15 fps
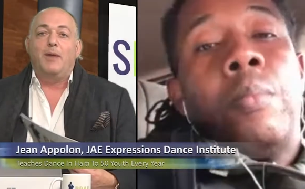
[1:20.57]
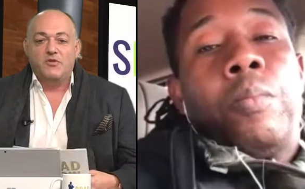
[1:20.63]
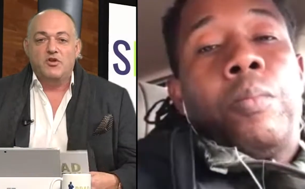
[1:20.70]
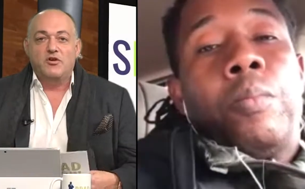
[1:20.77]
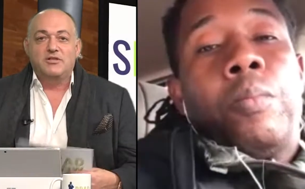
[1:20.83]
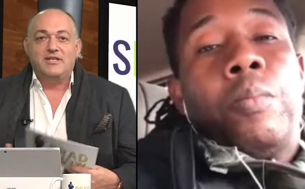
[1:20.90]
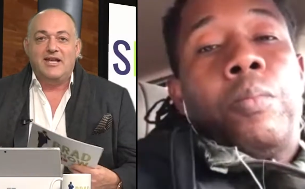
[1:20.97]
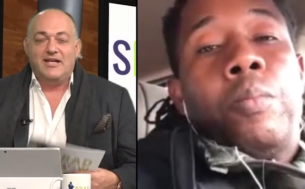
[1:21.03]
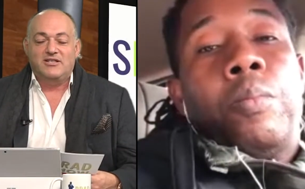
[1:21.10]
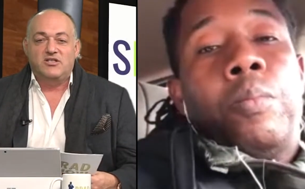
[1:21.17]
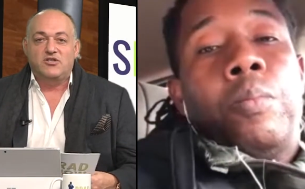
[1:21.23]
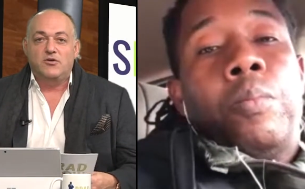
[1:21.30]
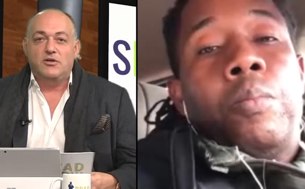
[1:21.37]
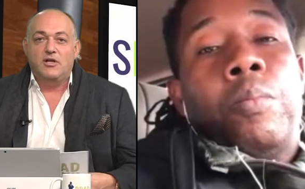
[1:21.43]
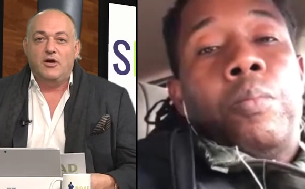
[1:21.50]
Speaker 1: your dance
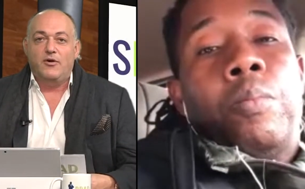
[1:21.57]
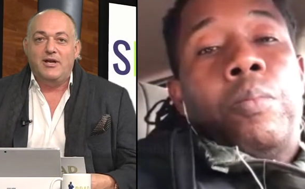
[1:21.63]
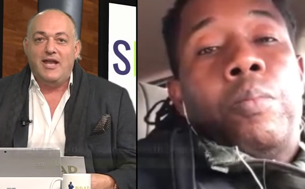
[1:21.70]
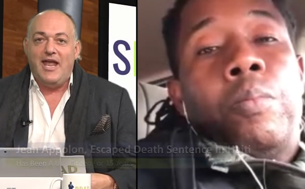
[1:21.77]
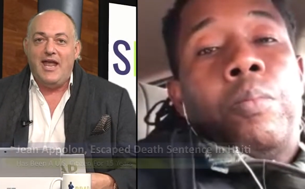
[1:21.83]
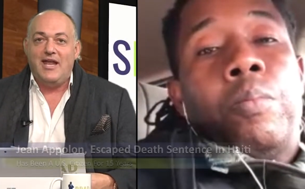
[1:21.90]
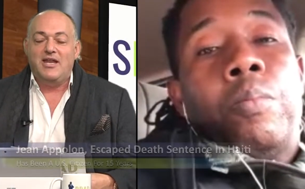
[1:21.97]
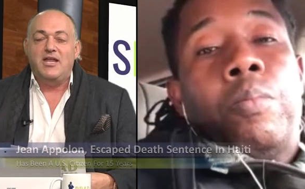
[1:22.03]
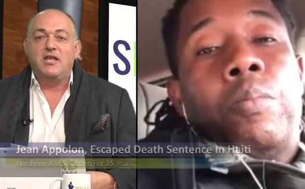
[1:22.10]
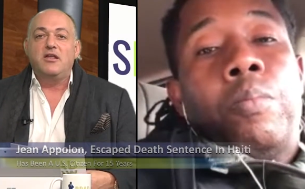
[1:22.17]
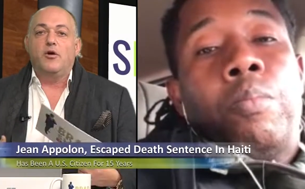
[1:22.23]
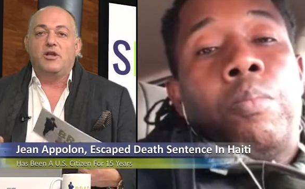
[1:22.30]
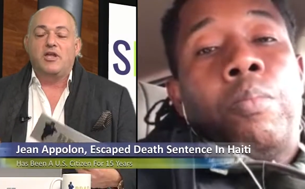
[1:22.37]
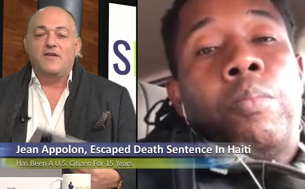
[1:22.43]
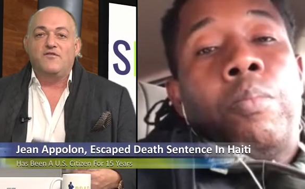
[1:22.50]
studio in
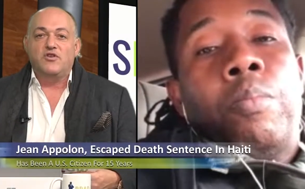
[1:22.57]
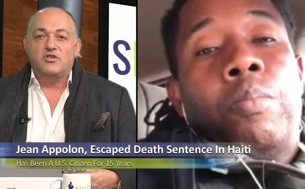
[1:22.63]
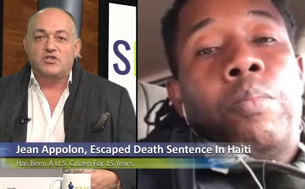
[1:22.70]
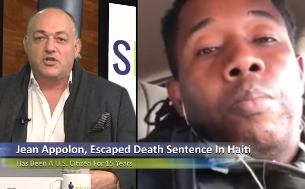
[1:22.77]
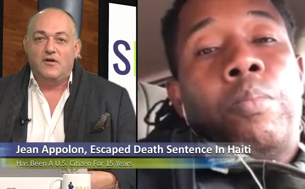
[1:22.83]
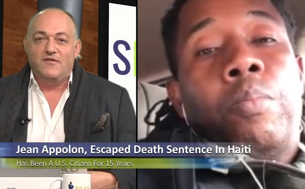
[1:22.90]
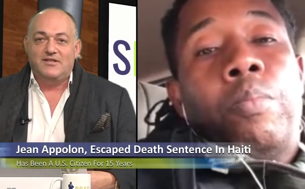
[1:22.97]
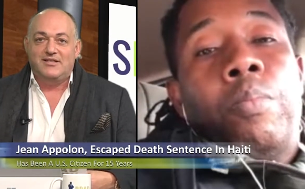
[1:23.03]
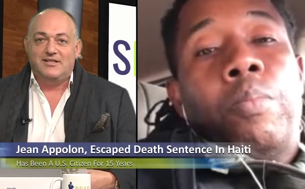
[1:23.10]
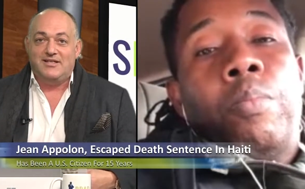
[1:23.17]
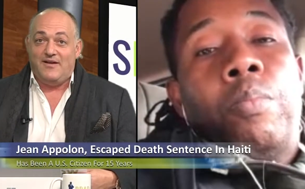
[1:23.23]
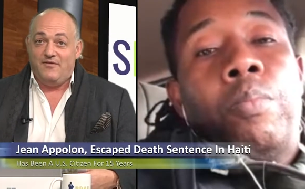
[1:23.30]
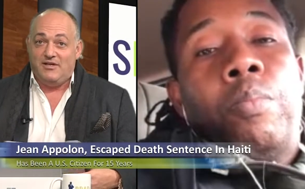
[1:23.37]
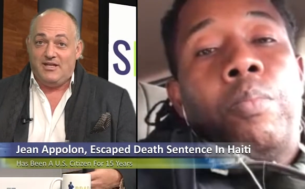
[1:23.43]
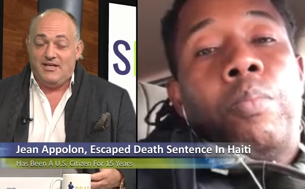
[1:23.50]
Haiti, give your services.
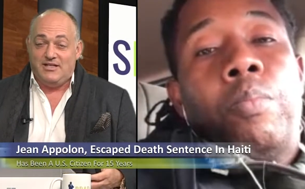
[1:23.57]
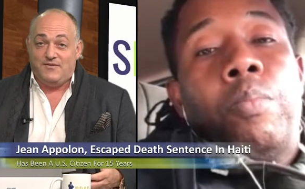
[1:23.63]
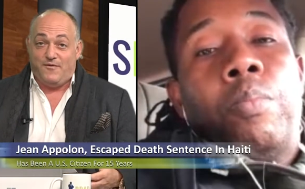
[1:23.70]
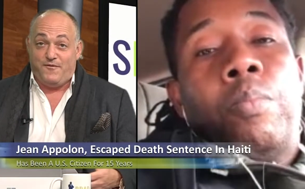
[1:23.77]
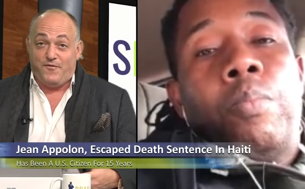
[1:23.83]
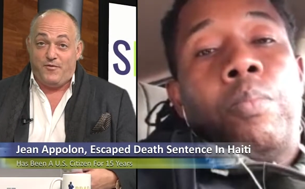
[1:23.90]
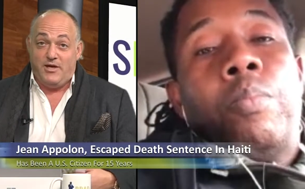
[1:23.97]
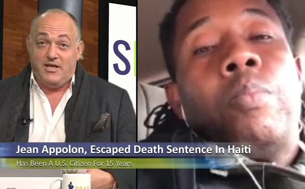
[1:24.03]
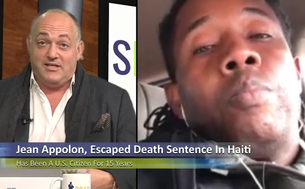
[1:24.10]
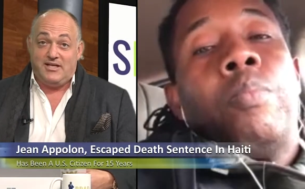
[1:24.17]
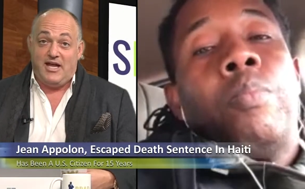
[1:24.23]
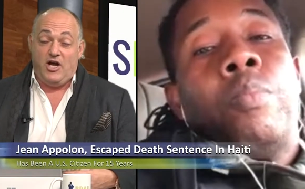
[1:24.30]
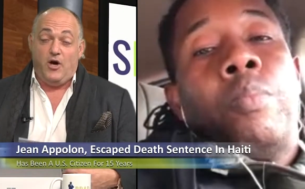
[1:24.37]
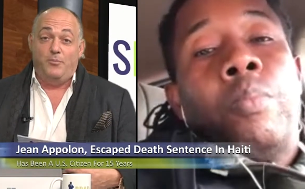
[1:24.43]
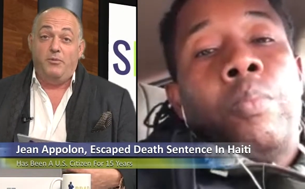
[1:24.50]
Everything is for free to
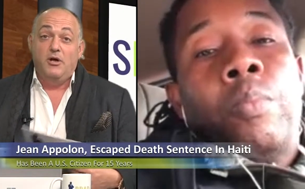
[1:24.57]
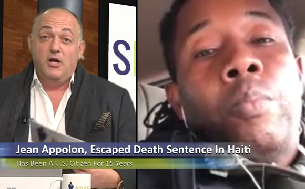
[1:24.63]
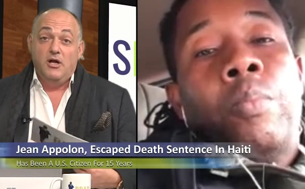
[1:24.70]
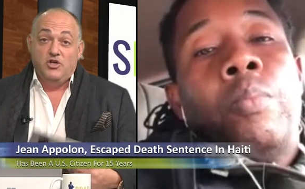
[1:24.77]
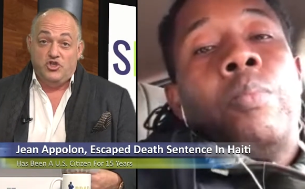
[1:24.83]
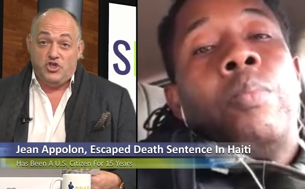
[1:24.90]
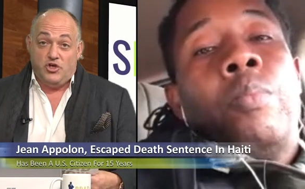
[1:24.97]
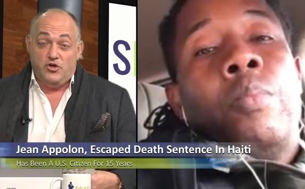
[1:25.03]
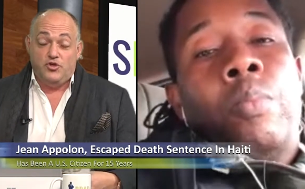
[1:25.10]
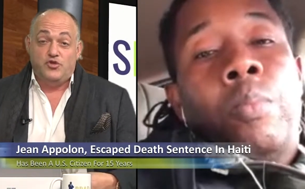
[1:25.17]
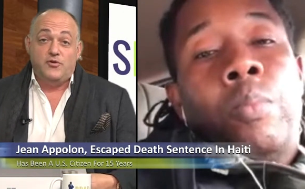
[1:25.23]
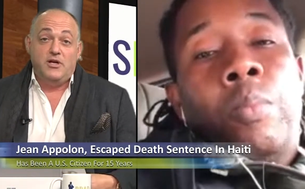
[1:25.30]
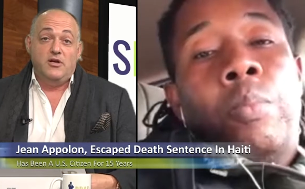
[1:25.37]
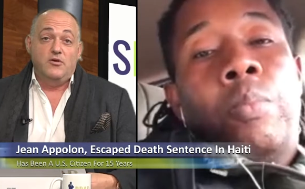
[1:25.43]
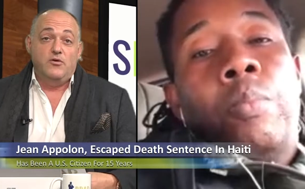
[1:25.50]
help
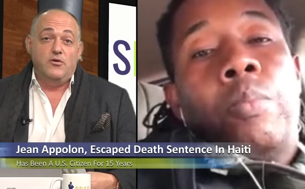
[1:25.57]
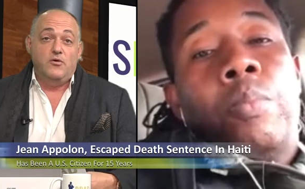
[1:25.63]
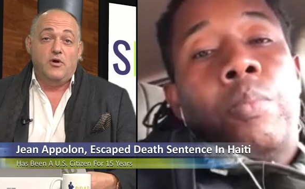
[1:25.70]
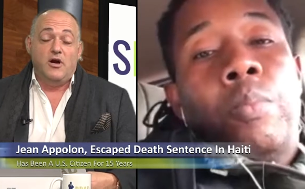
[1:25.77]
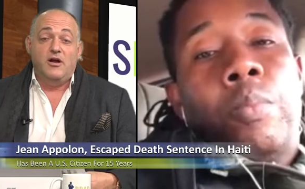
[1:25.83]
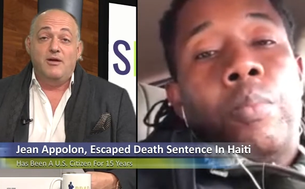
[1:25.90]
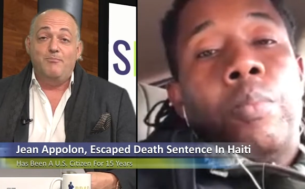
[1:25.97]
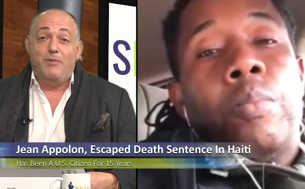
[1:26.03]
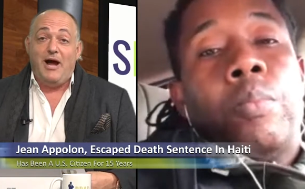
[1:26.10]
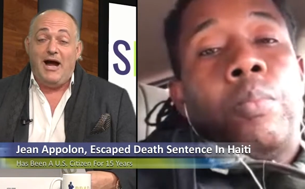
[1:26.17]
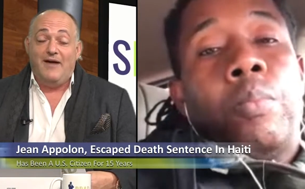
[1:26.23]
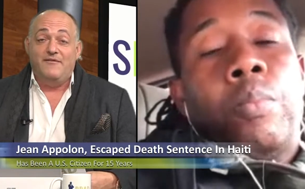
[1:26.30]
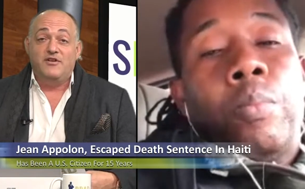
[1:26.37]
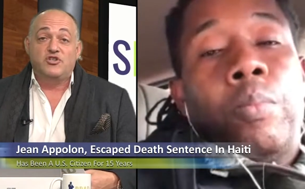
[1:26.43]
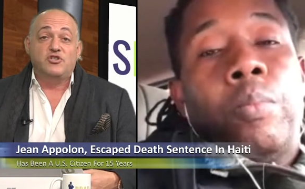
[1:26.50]
children who are
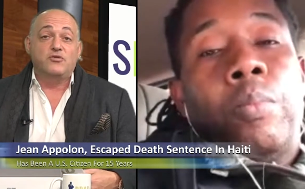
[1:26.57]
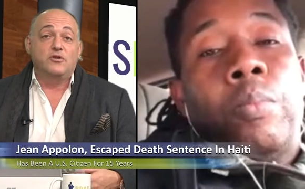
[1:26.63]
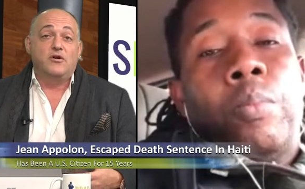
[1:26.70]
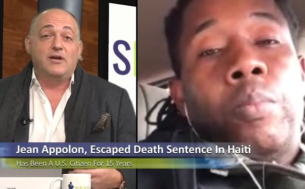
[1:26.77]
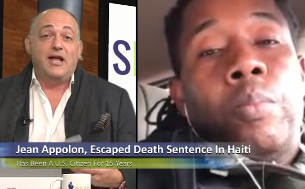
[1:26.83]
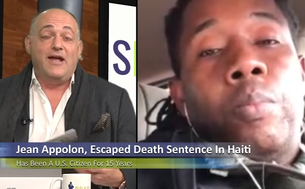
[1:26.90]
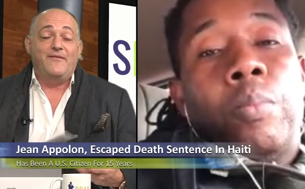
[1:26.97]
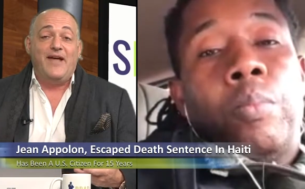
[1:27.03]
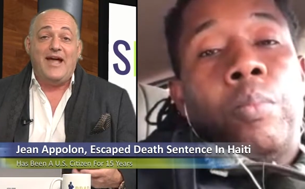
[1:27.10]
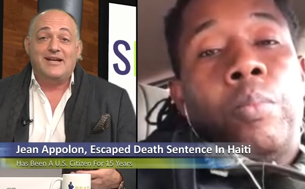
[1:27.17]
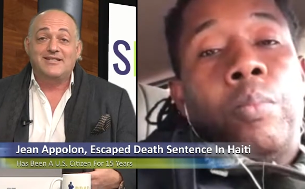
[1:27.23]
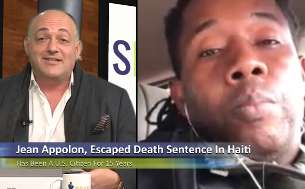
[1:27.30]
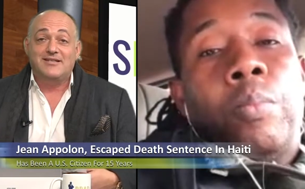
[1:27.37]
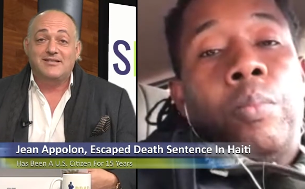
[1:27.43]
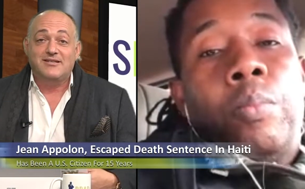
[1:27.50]
impoverished, who don't have
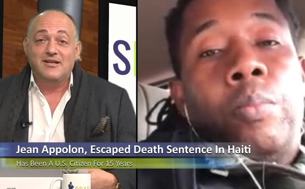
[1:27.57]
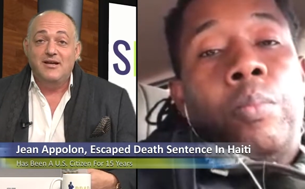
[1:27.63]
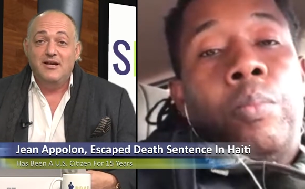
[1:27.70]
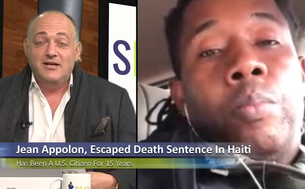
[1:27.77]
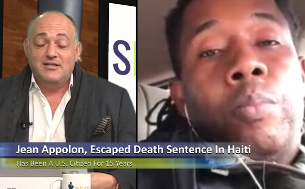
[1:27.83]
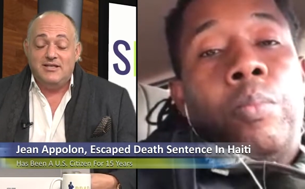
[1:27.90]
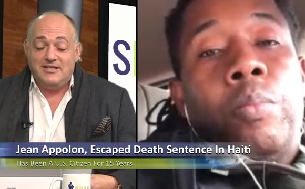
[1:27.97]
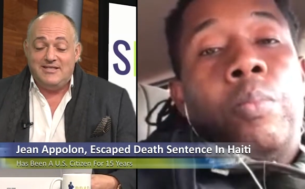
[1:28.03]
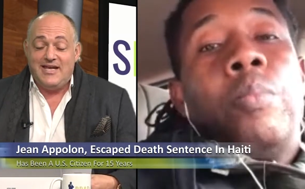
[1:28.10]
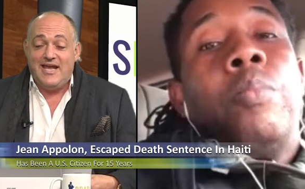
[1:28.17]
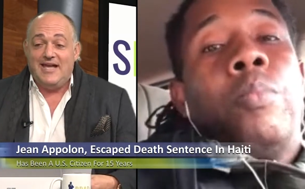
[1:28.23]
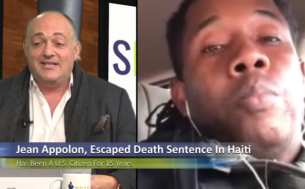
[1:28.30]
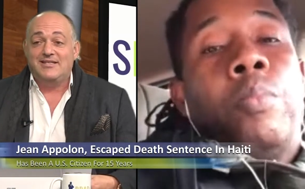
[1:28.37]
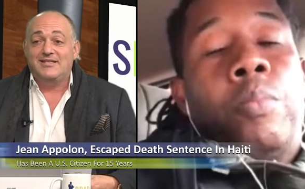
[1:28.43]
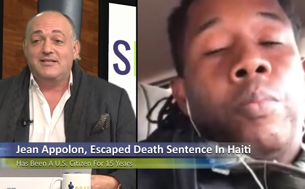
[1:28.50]
access to
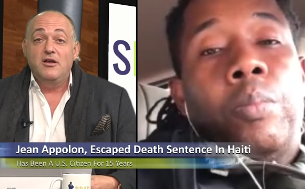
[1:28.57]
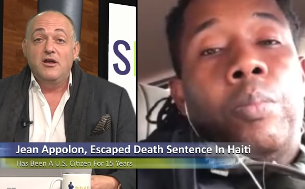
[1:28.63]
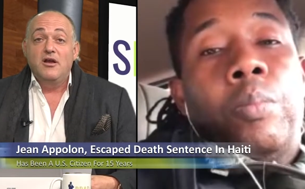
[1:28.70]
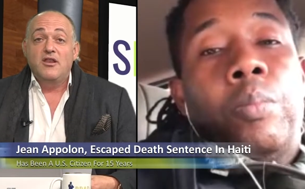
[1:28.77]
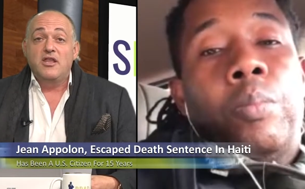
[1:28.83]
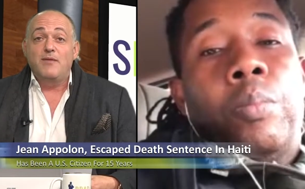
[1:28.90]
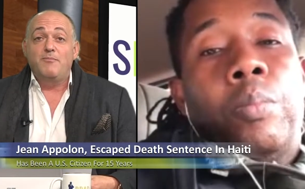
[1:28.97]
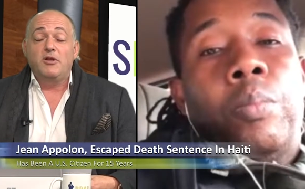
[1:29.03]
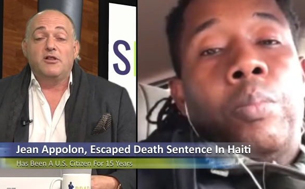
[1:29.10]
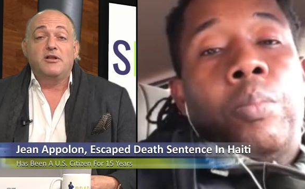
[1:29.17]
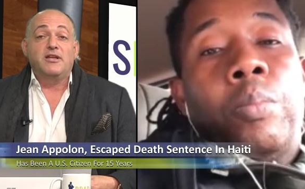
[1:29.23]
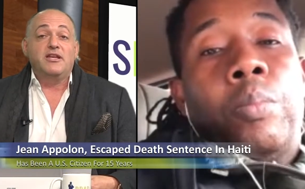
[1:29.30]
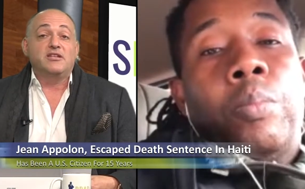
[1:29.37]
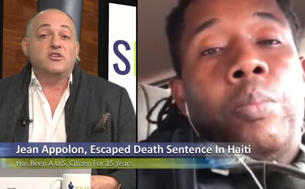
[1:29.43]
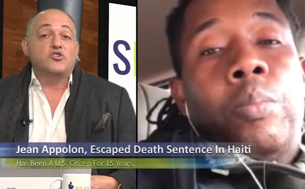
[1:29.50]
dance, the
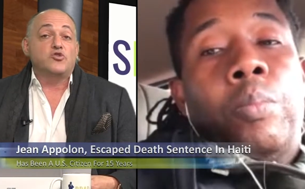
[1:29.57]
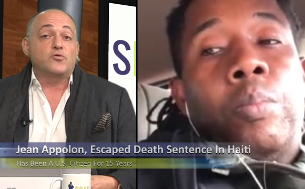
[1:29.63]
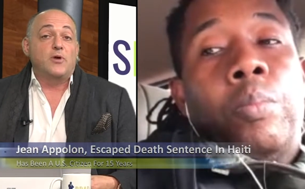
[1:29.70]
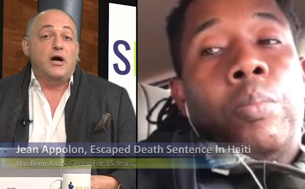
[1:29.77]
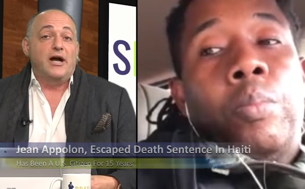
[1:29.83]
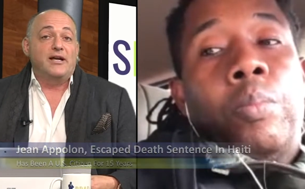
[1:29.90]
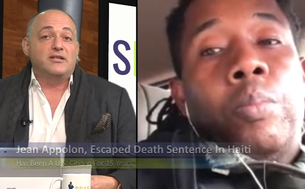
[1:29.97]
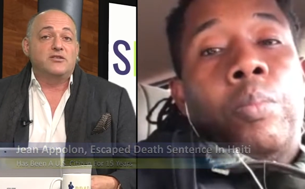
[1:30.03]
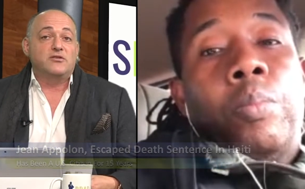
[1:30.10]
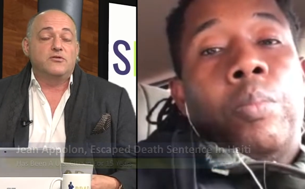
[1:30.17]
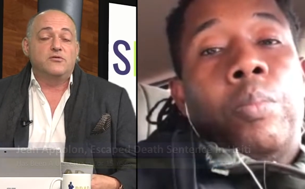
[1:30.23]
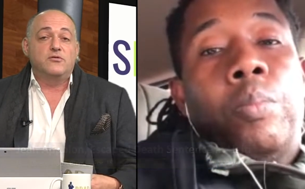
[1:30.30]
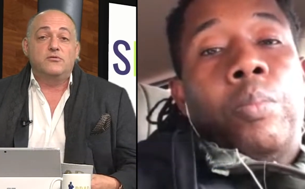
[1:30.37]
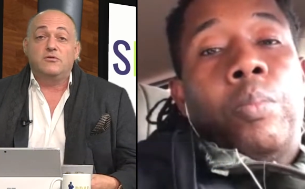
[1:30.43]
ability to try to